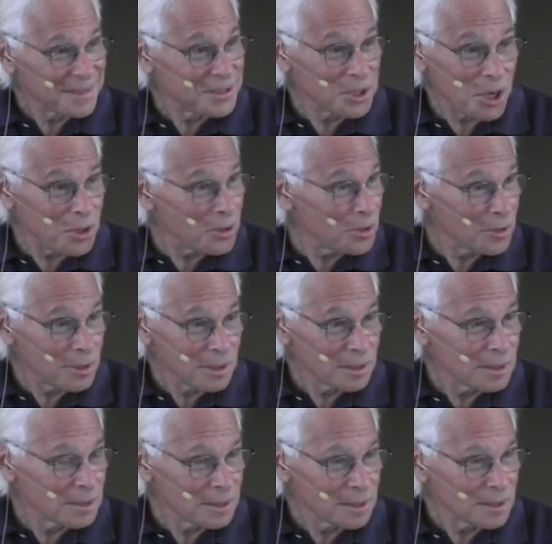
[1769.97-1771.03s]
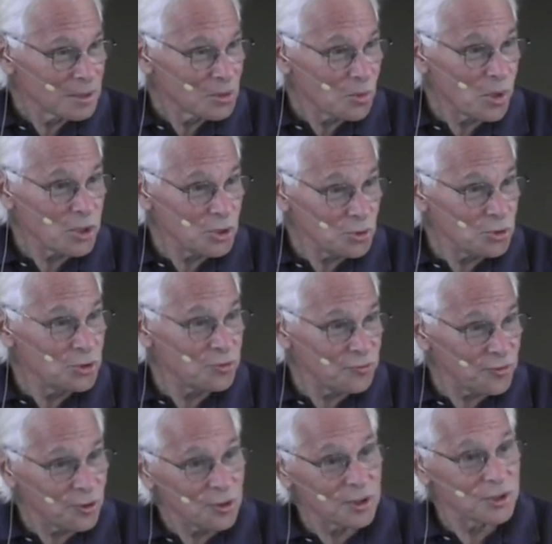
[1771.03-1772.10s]
No. When you do
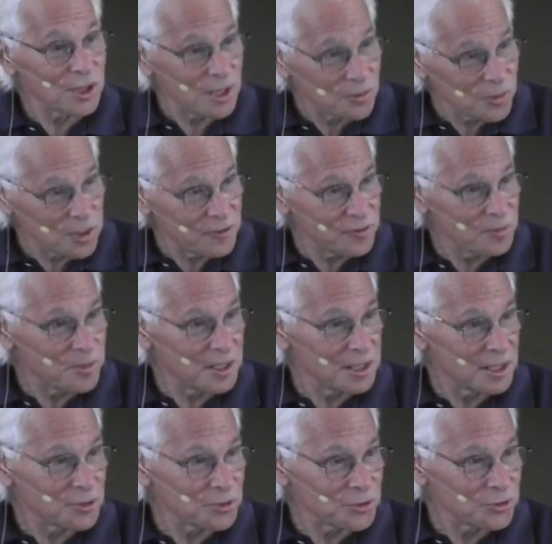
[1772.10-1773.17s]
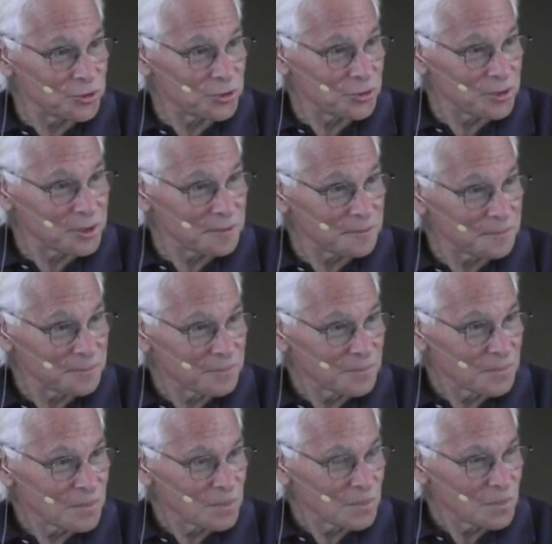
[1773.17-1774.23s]
focus on what everybody else is doing,
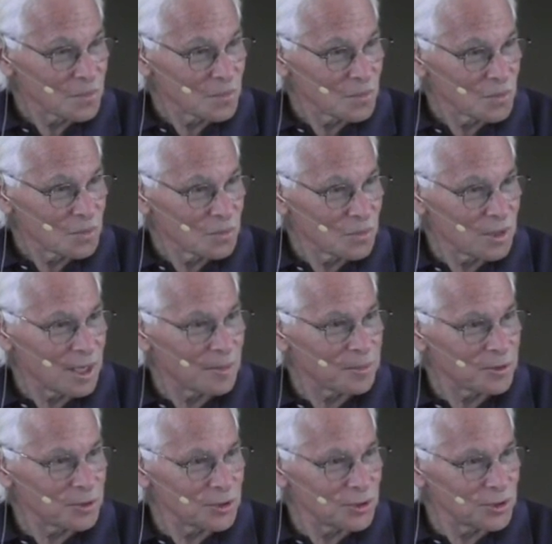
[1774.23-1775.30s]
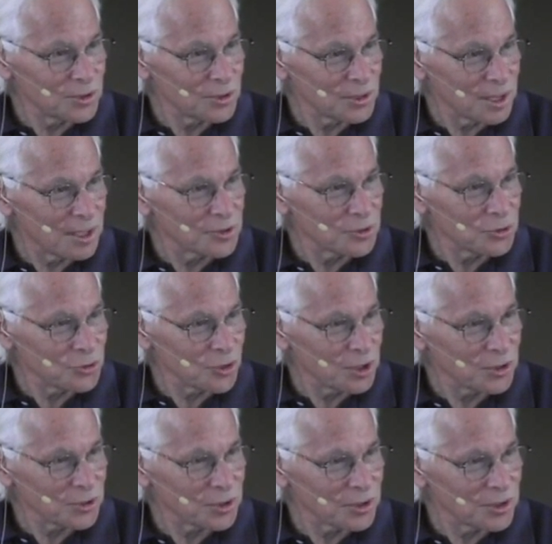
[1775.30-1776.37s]
what happens to your
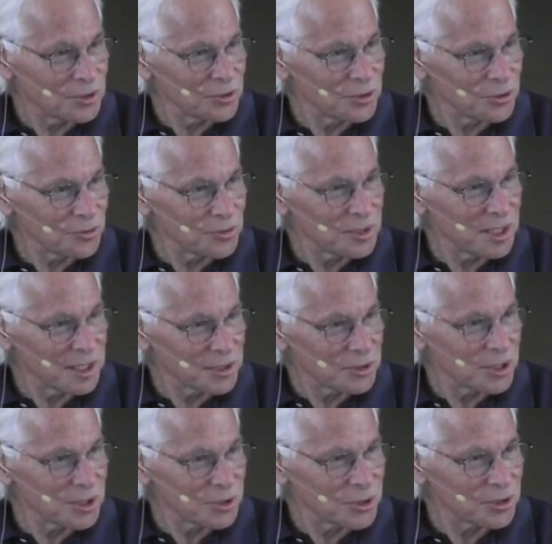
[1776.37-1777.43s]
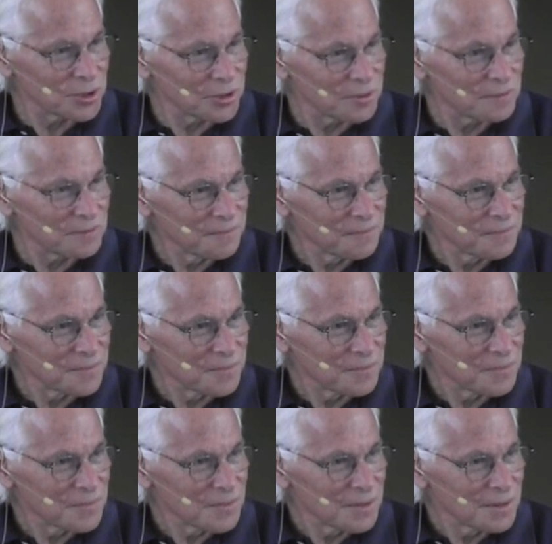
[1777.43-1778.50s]
concentration and your relaxation
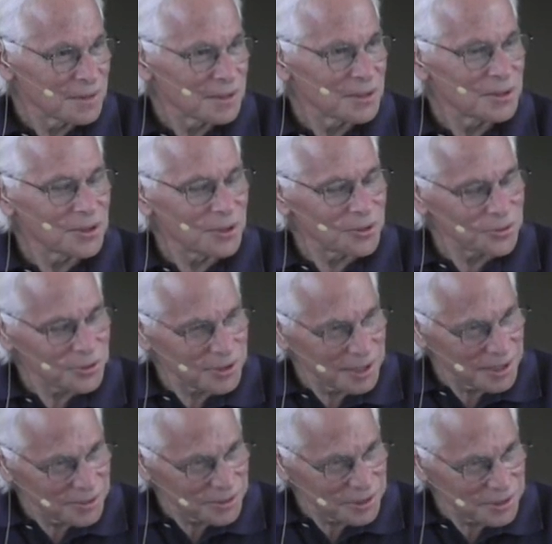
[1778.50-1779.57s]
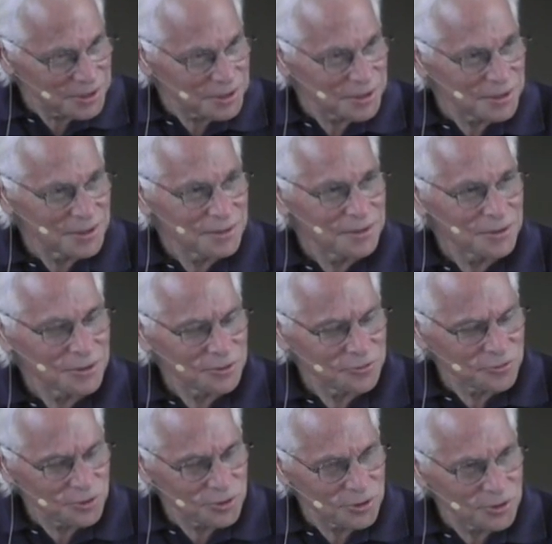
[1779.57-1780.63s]
goes downhill. Good
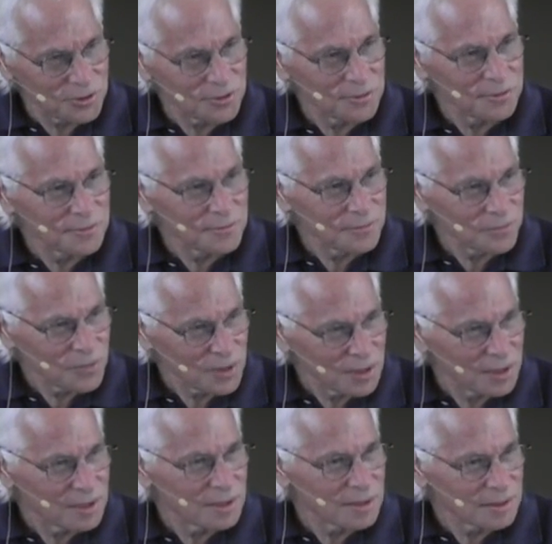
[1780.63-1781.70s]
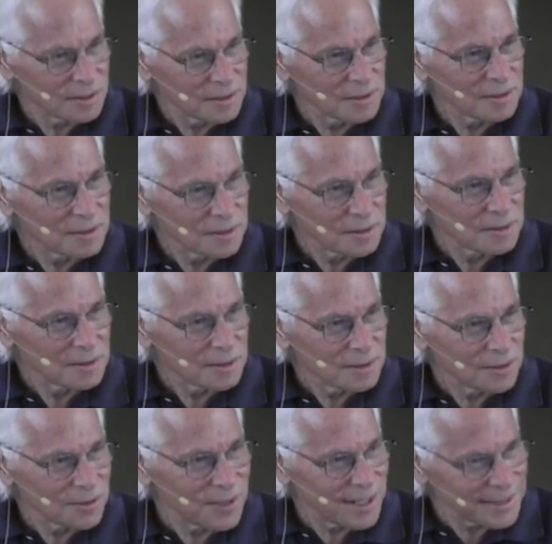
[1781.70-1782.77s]
for you. Yeah.
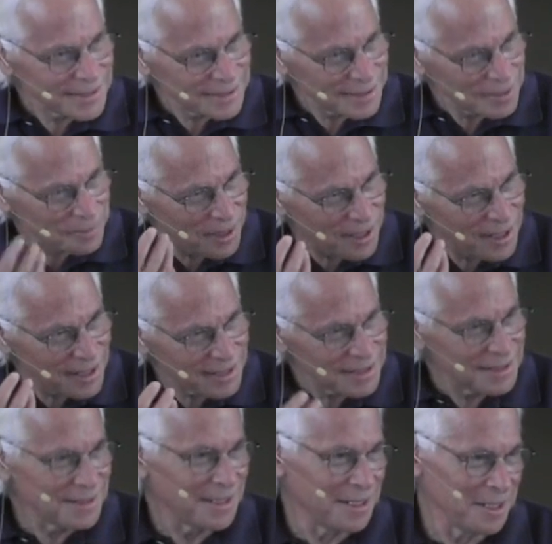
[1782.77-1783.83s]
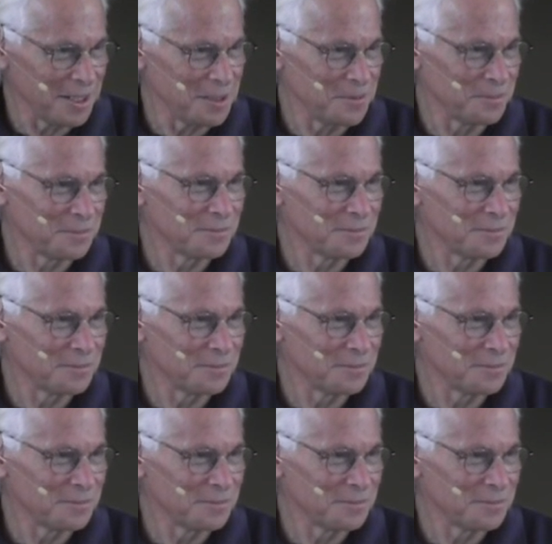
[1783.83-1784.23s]
So that's the mind game.